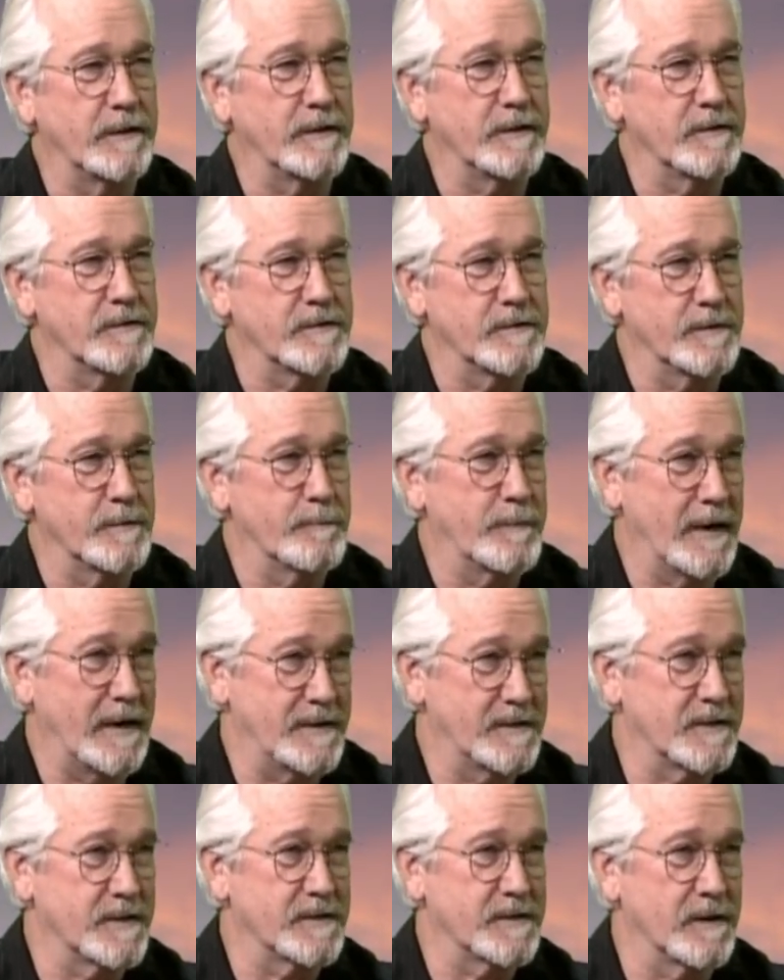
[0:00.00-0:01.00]
is the
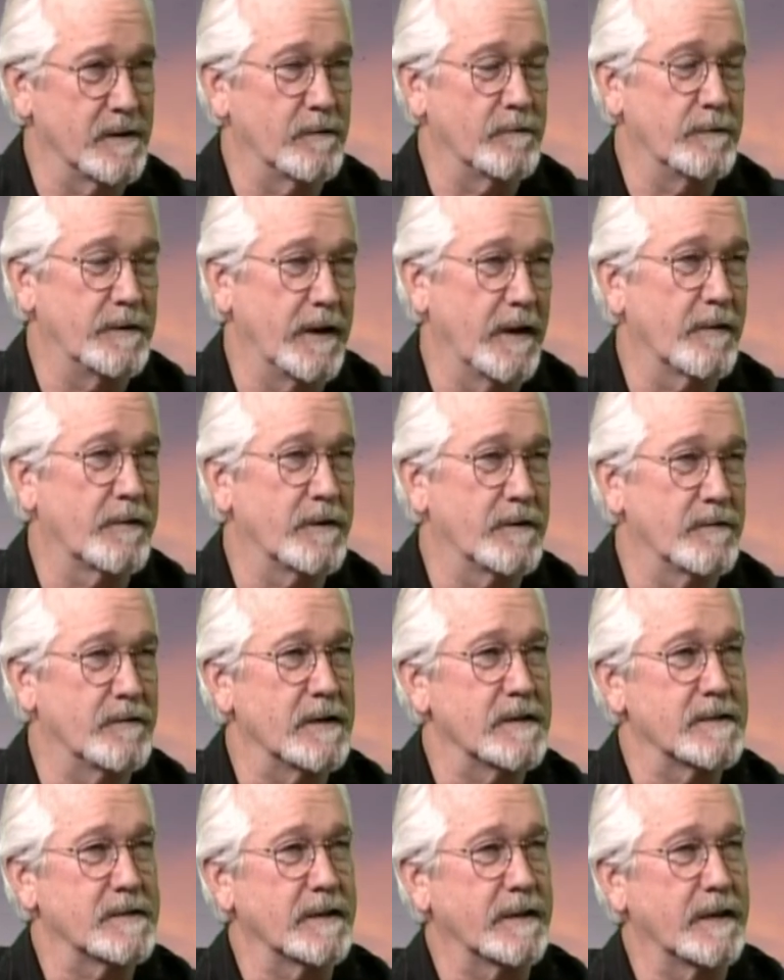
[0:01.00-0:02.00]
basis of death
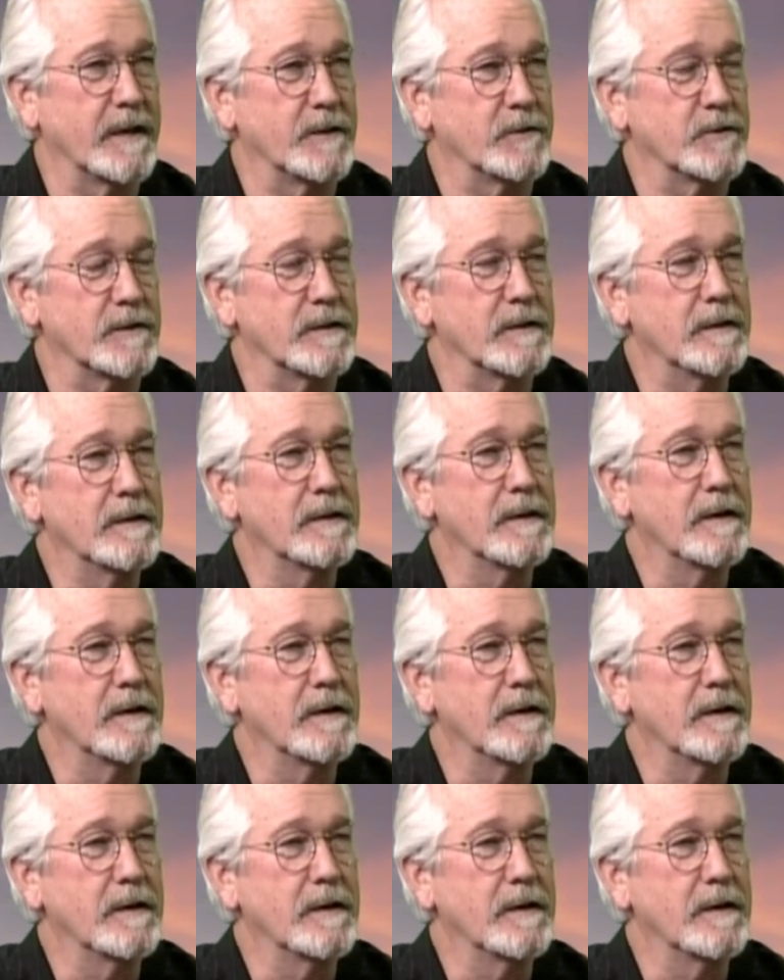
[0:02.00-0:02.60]
investigation.